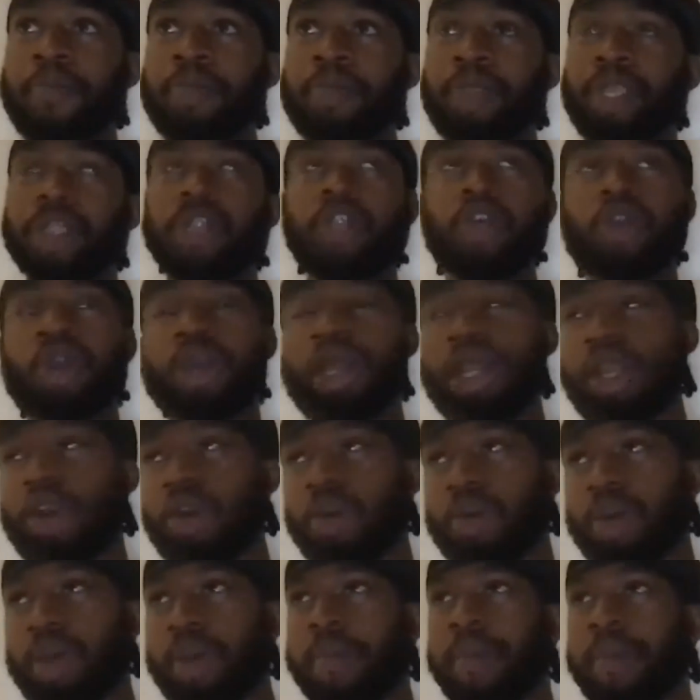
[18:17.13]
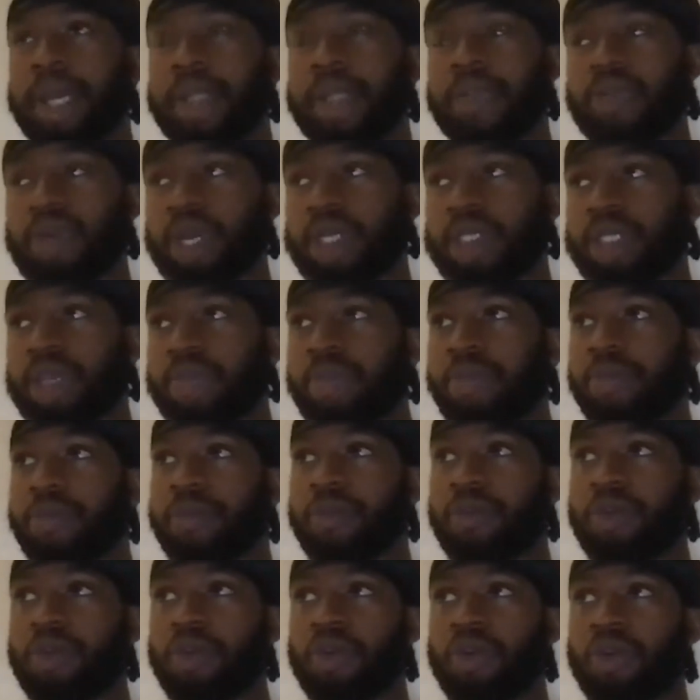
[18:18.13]
sorry, a little bit back to what I said
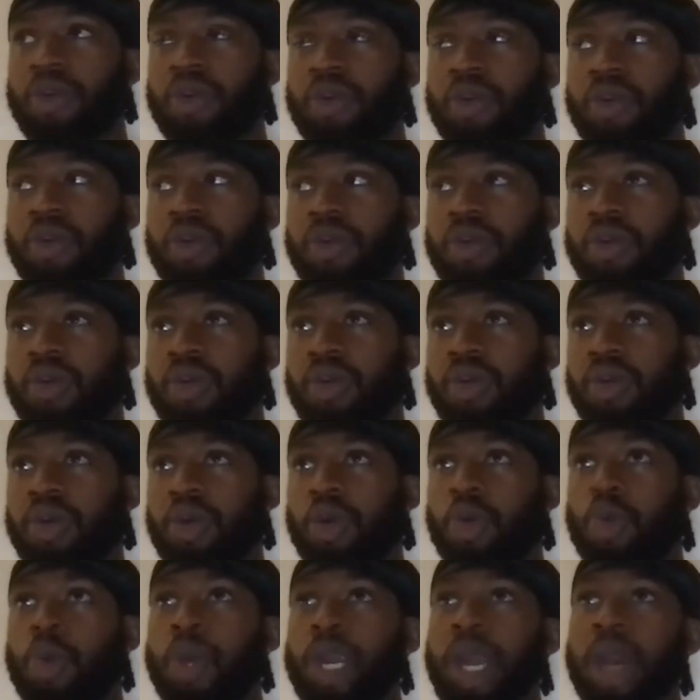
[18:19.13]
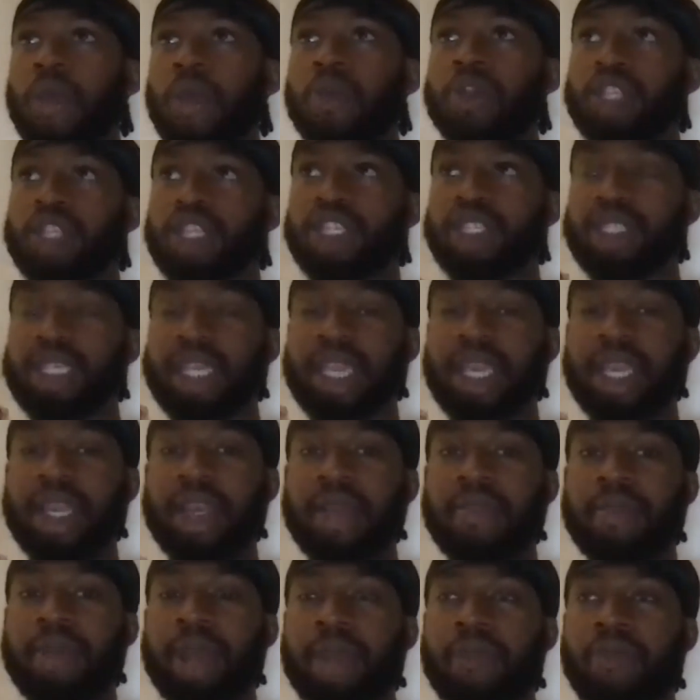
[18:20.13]
before. When I was just singing
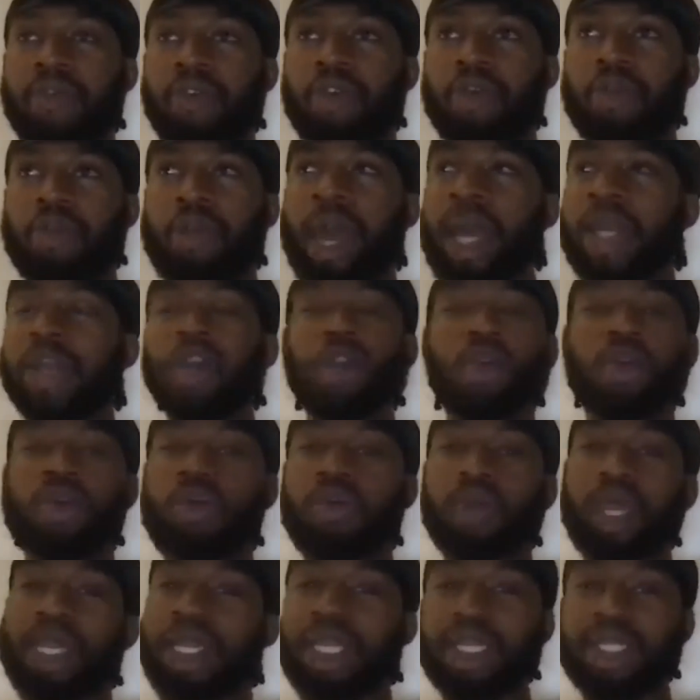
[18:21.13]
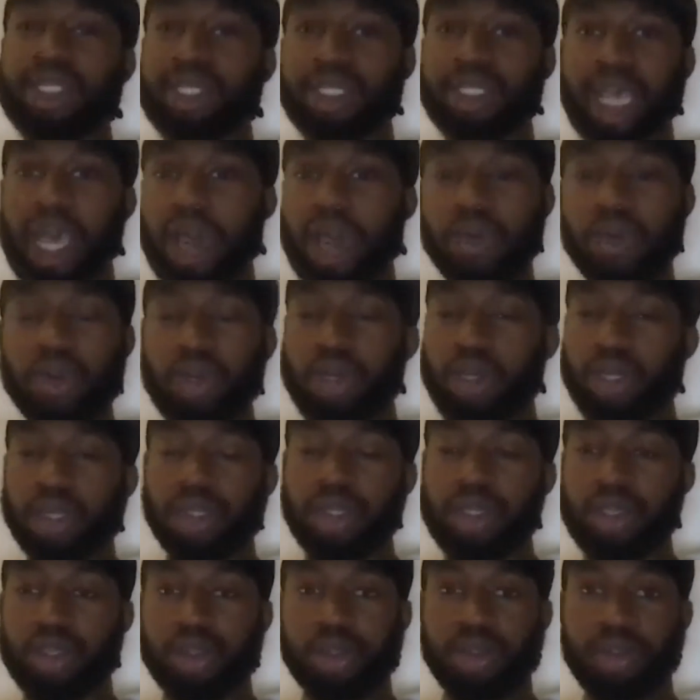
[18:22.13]
in my room, I knew it didn't sound
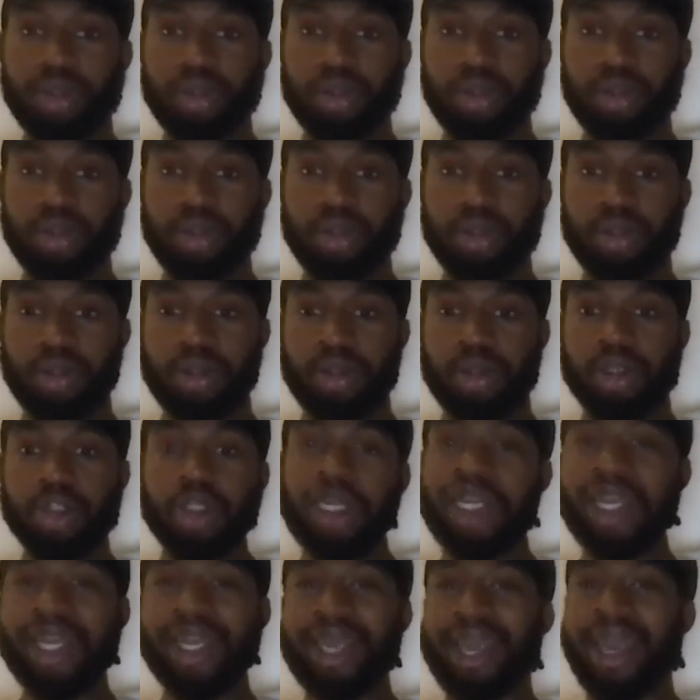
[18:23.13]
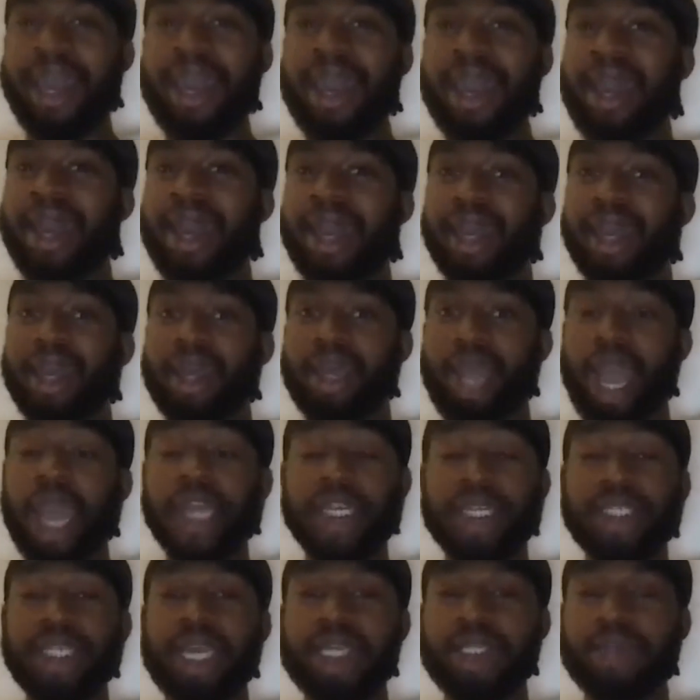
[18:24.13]
good. So I didn't care. I
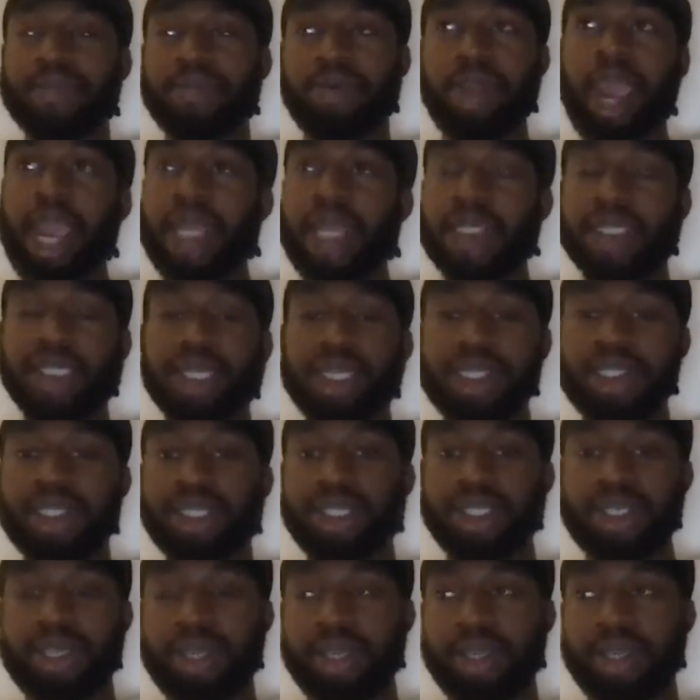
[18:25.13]
just had to practice.